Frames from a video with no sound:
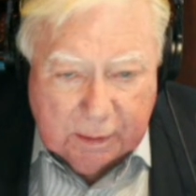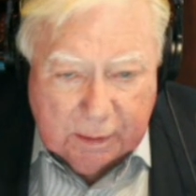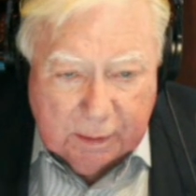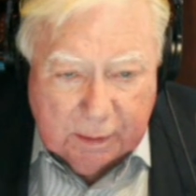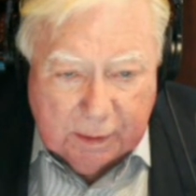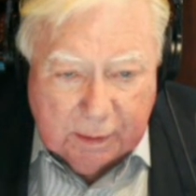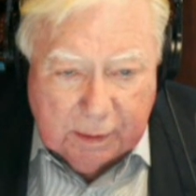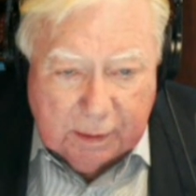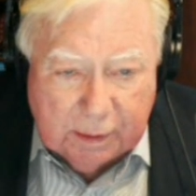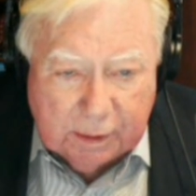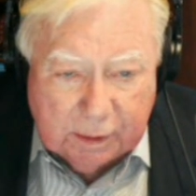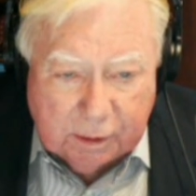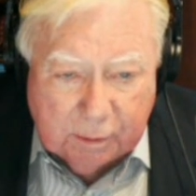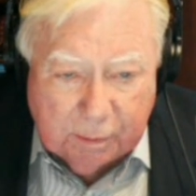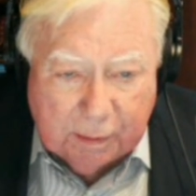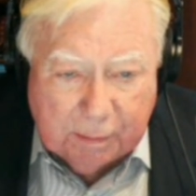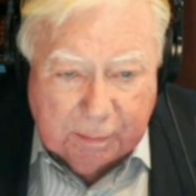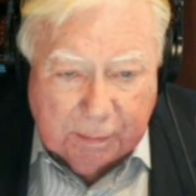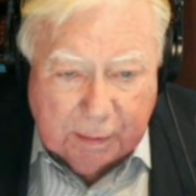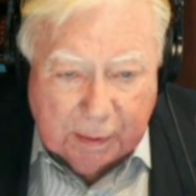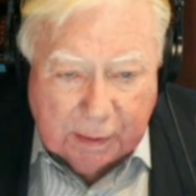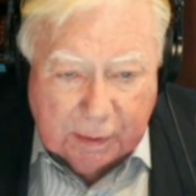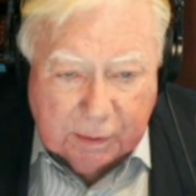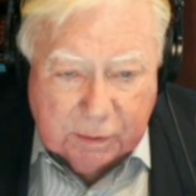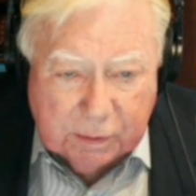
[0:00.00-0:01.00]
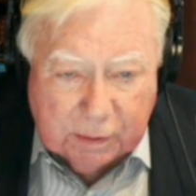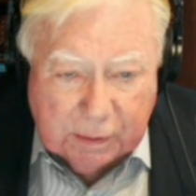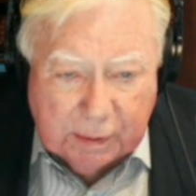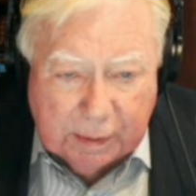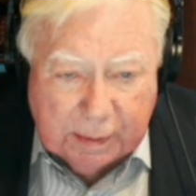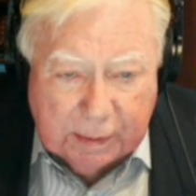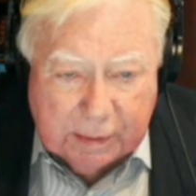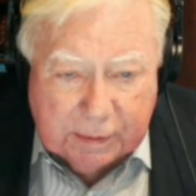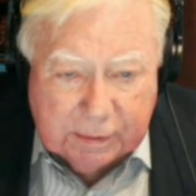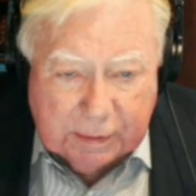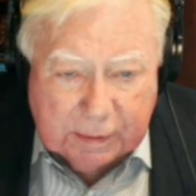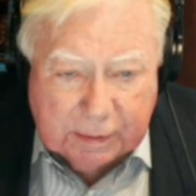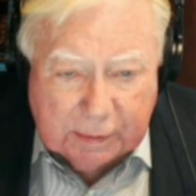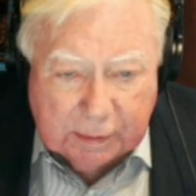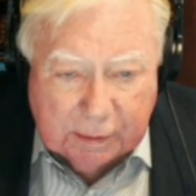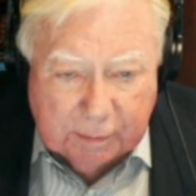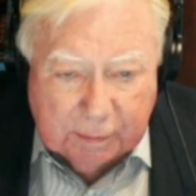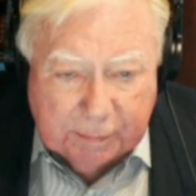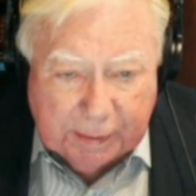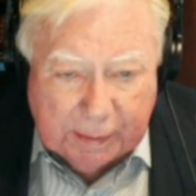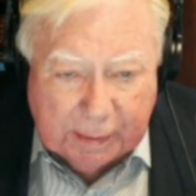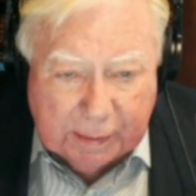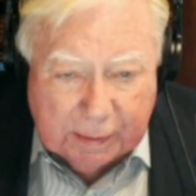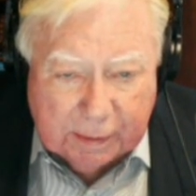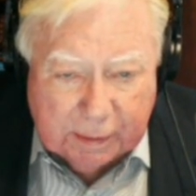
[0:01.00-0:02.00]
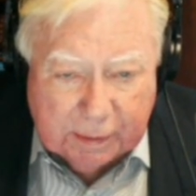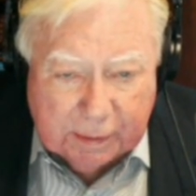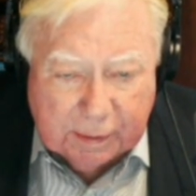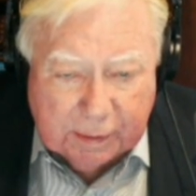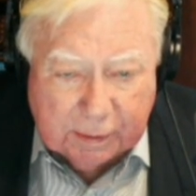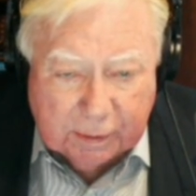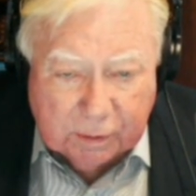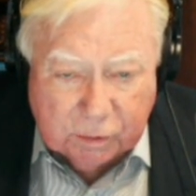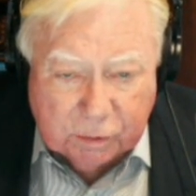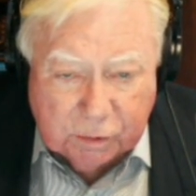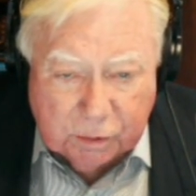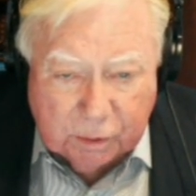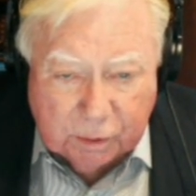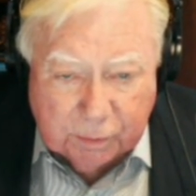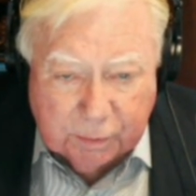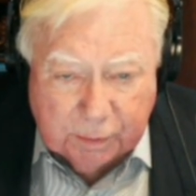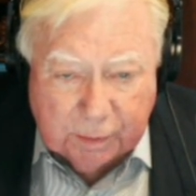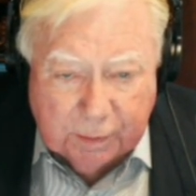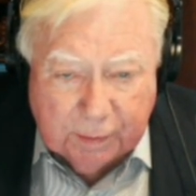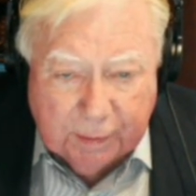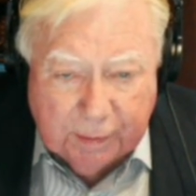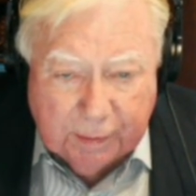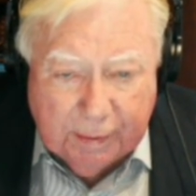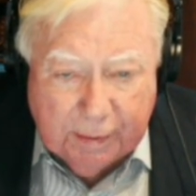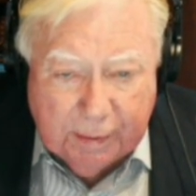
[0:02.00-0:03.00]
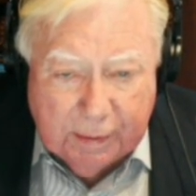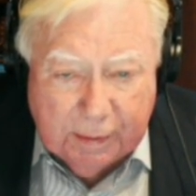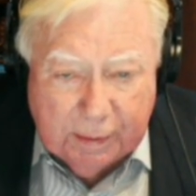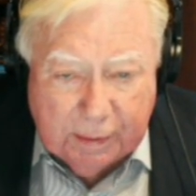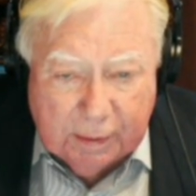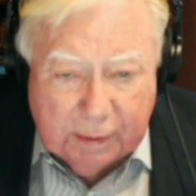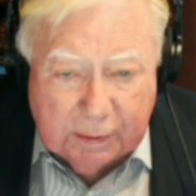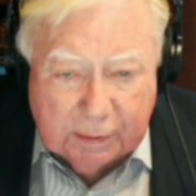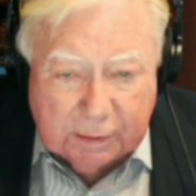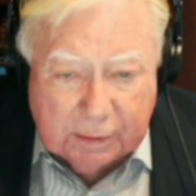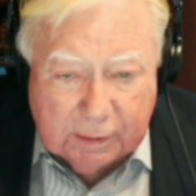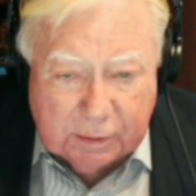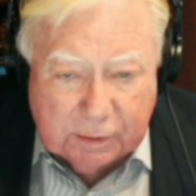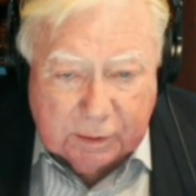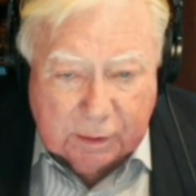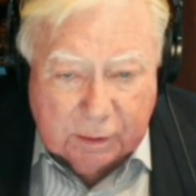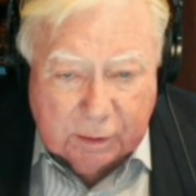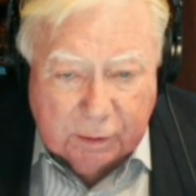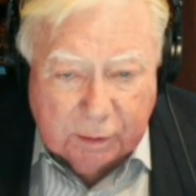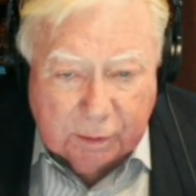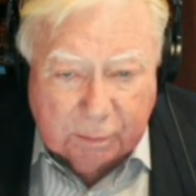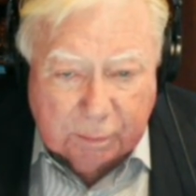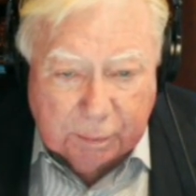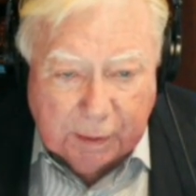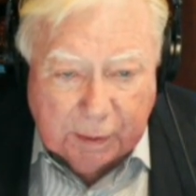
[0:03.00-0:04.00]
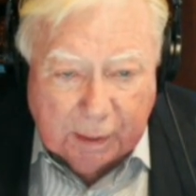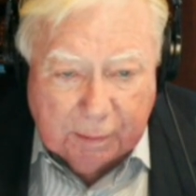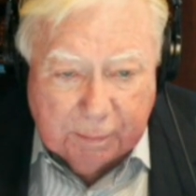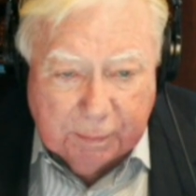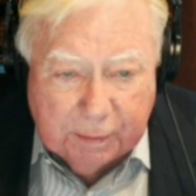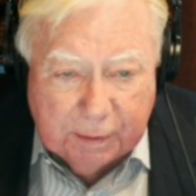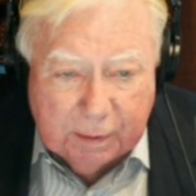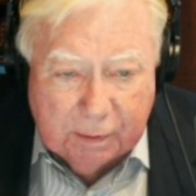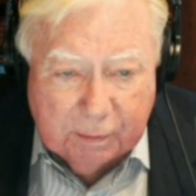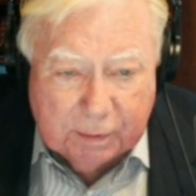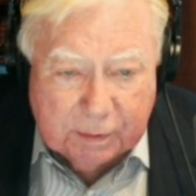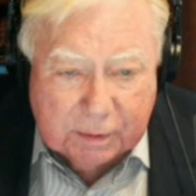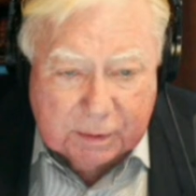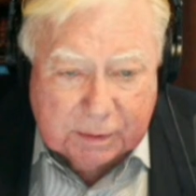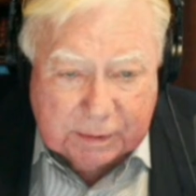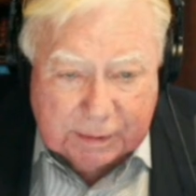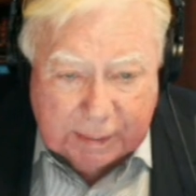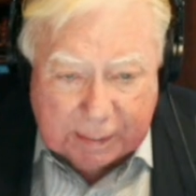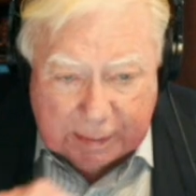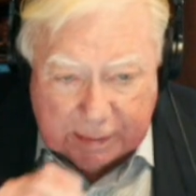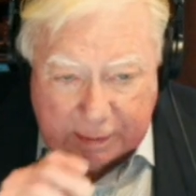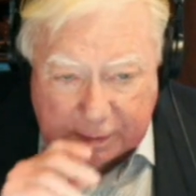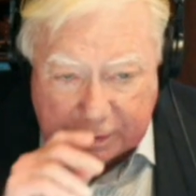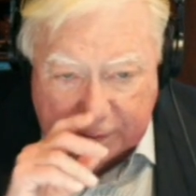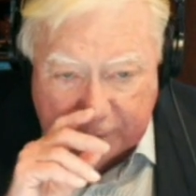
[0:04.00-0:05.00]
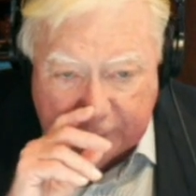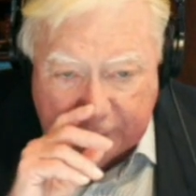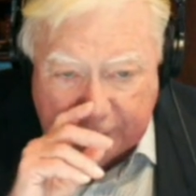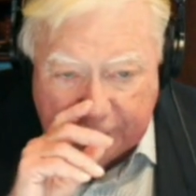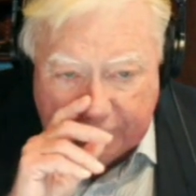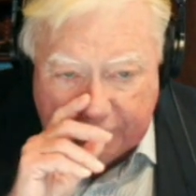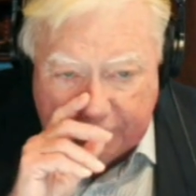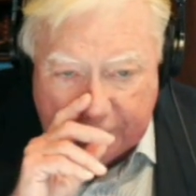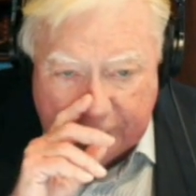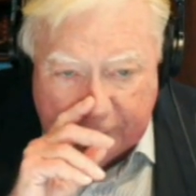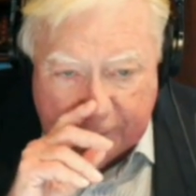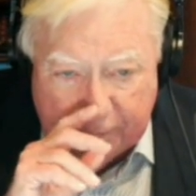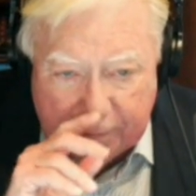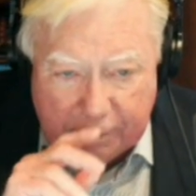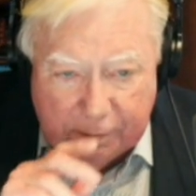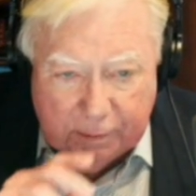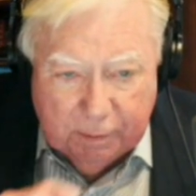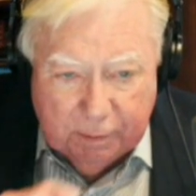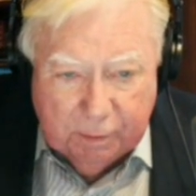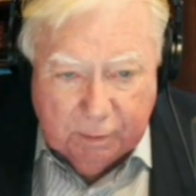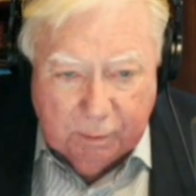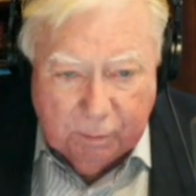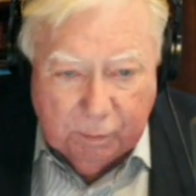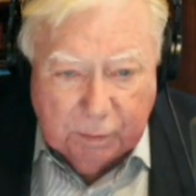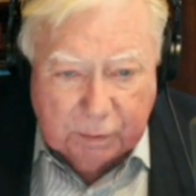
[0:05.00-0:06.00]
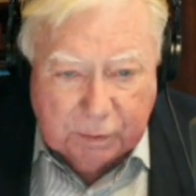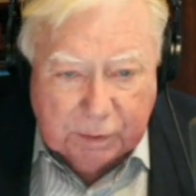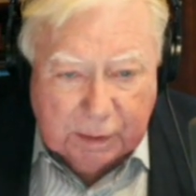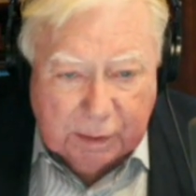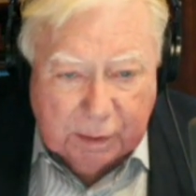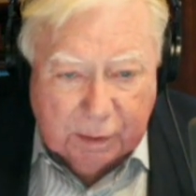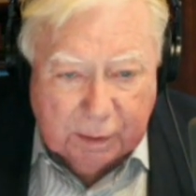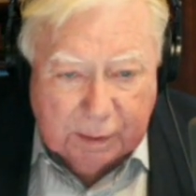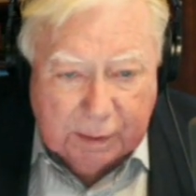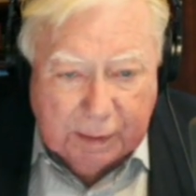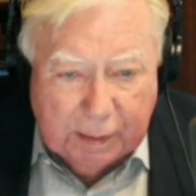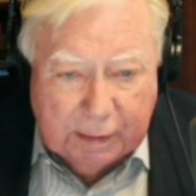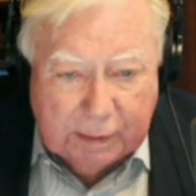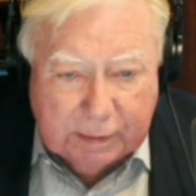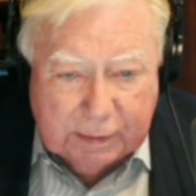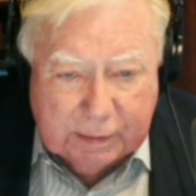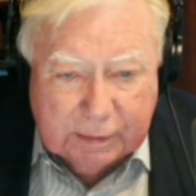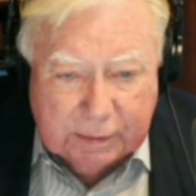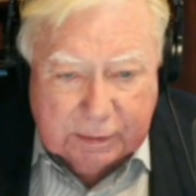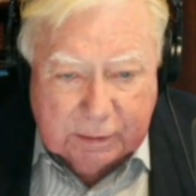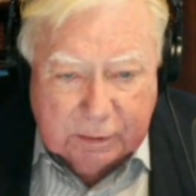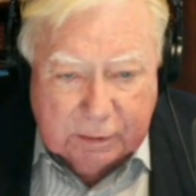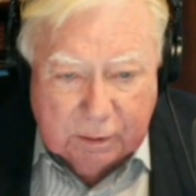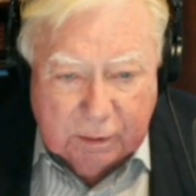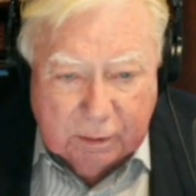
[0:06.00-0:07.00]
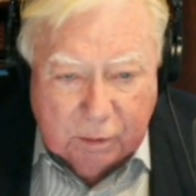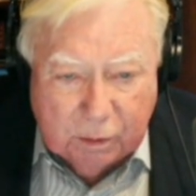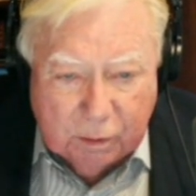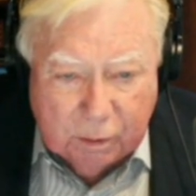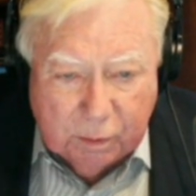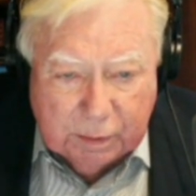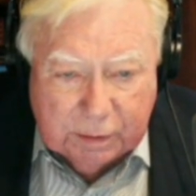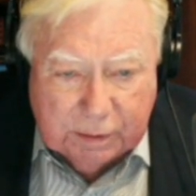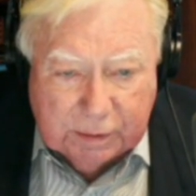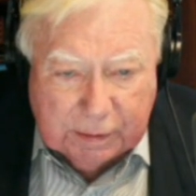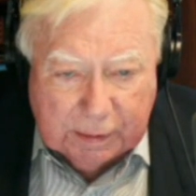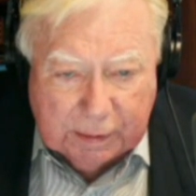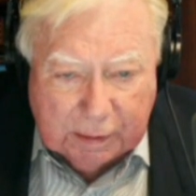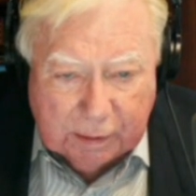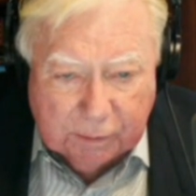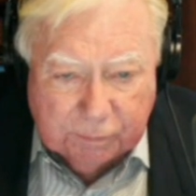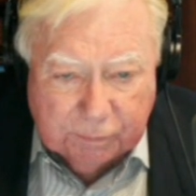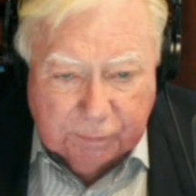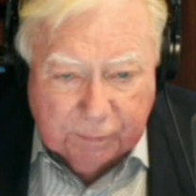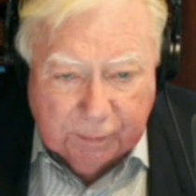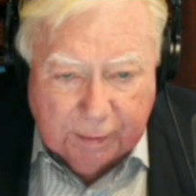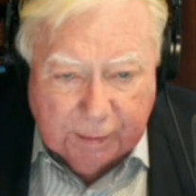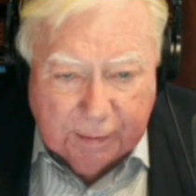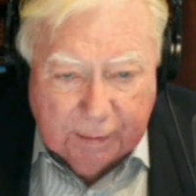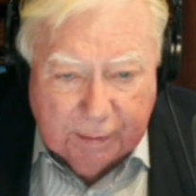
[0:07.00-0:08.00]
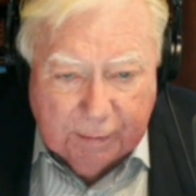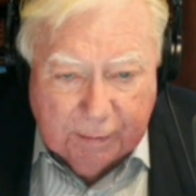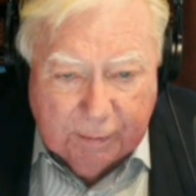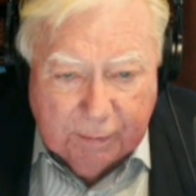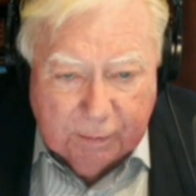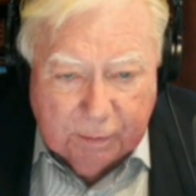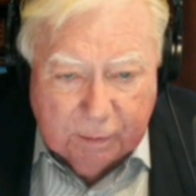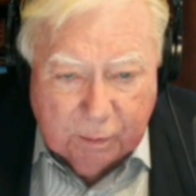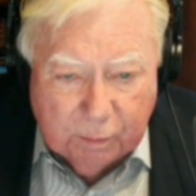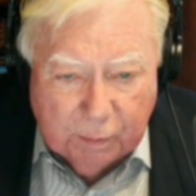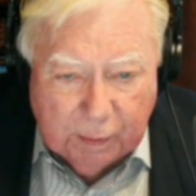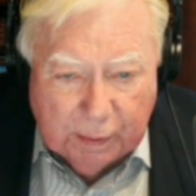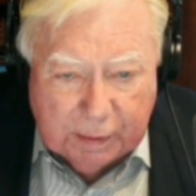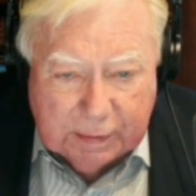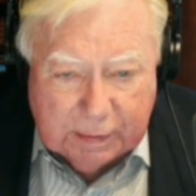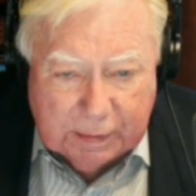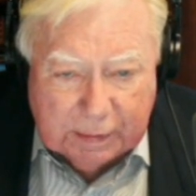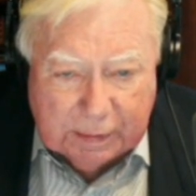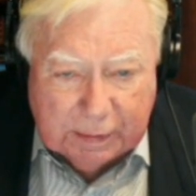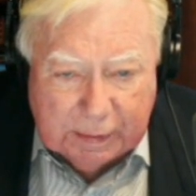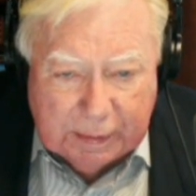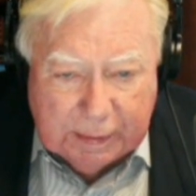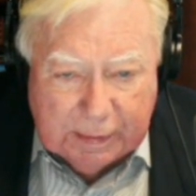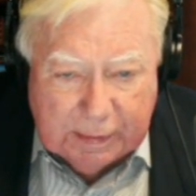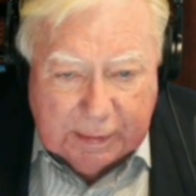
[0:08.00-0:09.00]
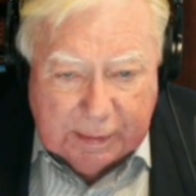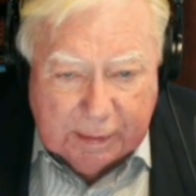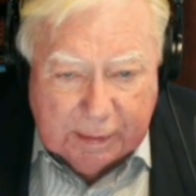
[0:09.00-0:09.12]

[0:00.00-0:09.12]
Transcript: and to be marginalized and eliminated, and their children are considered the property of the state, which arrogates it to itself the right to lead them